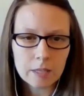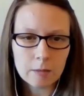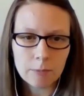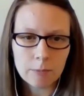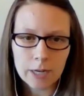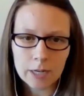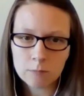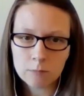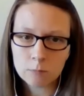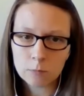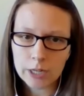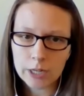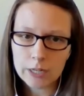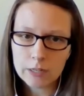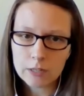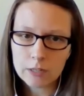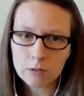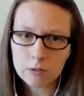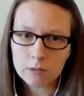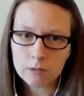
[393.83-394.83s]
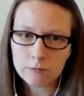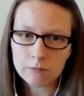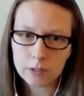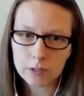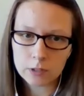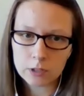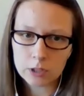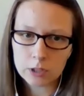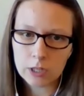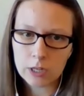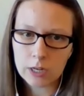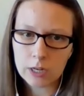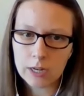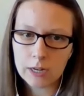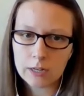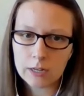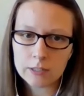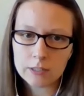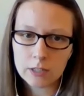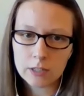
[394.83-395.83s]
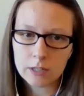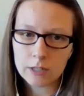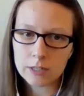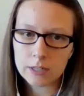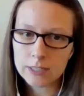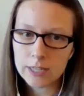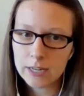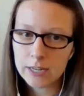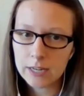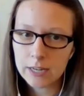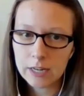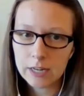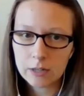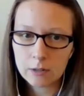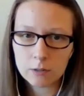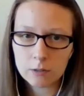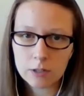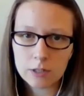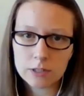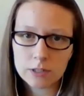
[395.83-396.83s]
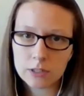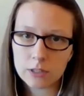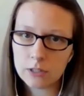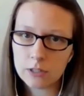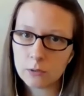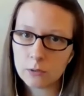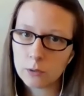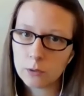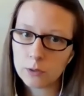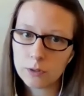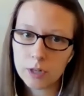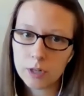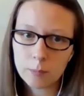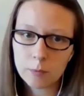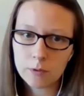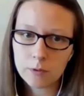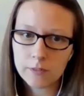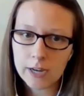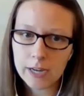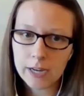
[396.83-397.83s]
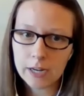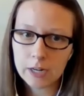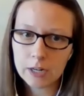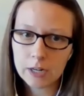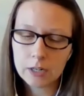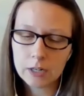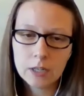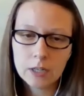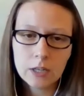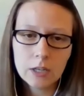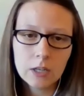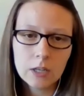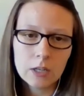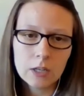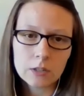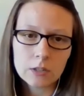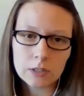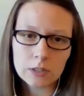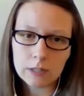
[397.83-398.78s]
In the bottom right, you can filter on a certain attending or a certain ordering provider.